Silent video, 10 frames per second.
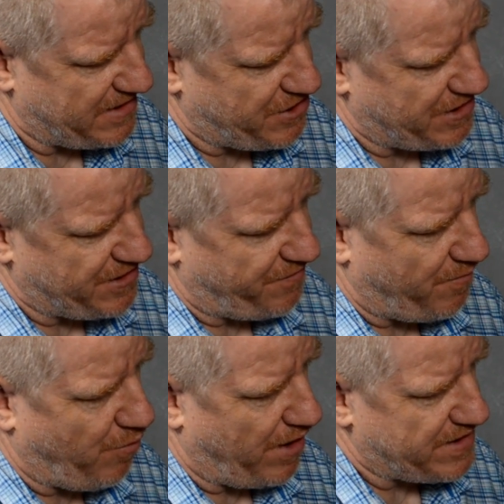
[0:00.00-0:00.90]
inches
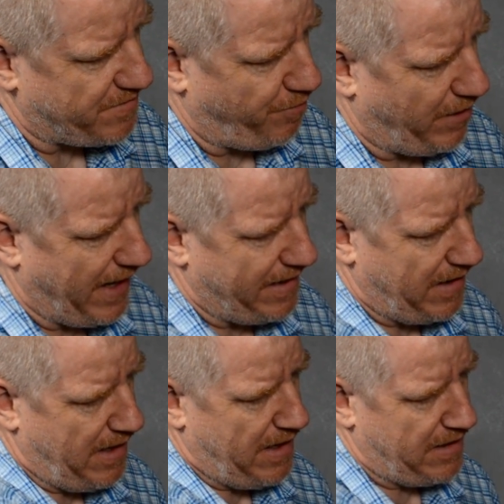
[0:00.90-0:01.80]
from where it's a plate
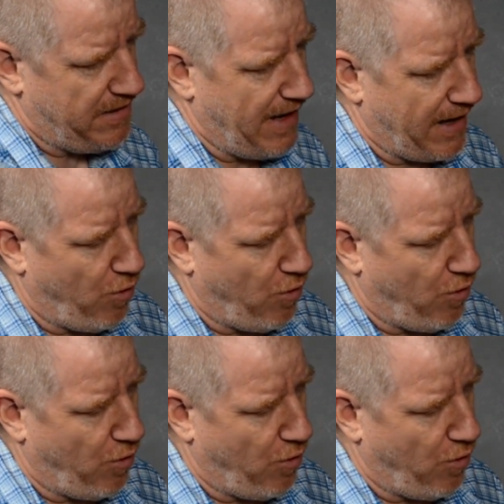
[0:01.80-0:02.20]
to that